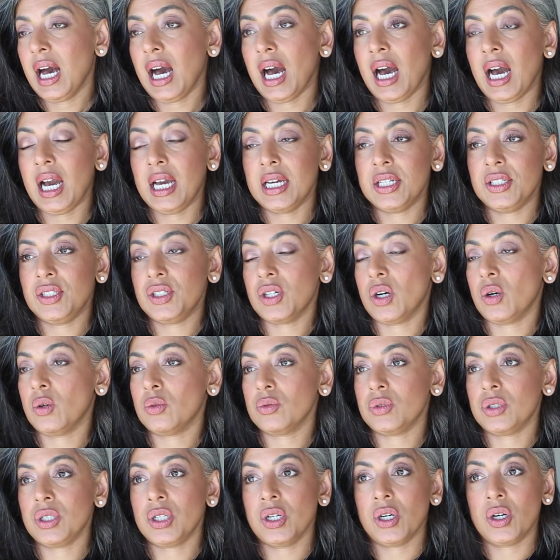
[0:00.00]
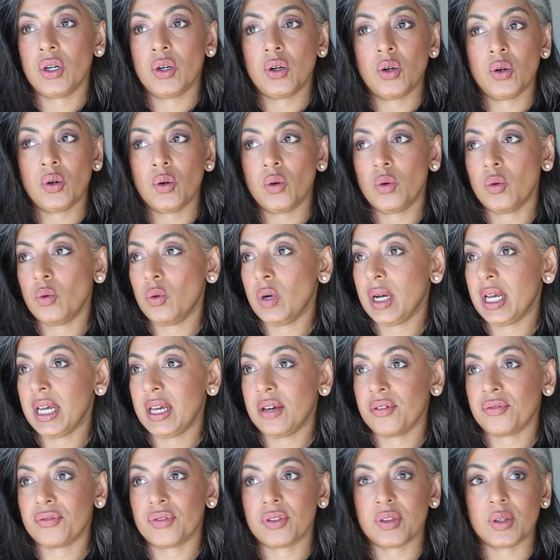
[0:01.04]
I don't know
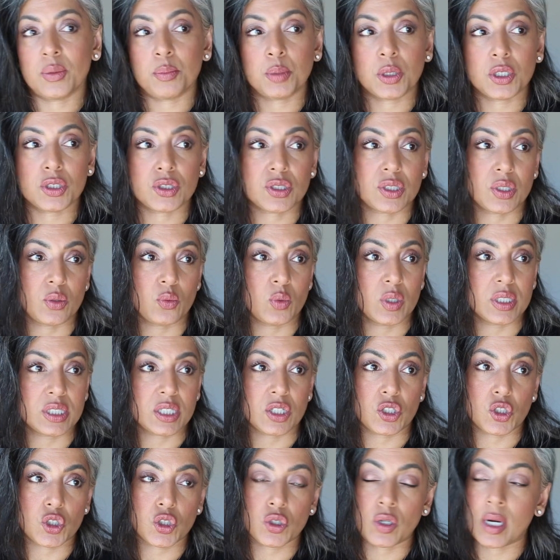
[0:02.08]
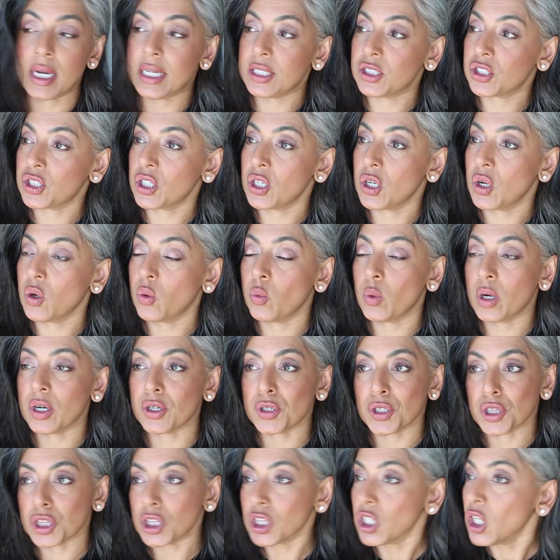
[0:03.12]
if the person wasn't trained to know where
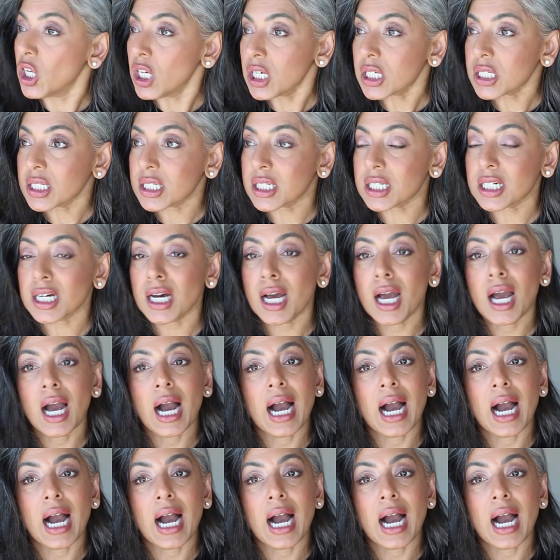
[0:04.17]
to look.